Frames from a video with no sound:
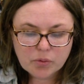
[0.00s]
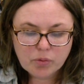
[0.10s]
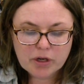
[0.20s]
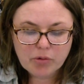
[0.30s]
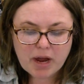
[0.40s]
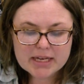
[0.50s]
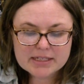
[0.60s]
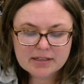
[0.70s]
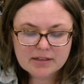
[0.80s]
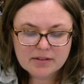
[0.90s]
Regret,
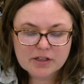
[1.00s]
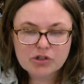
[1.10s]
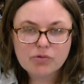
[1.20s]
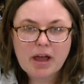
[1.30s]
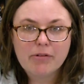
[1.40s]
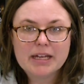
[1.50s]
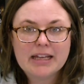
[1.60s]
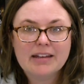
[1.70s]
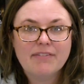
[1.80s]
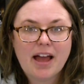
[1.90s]
the drowning
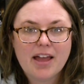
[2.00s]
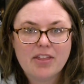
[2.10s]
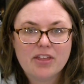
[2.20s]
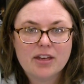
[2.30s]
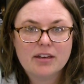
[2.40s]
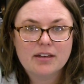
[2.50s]
Leviathan.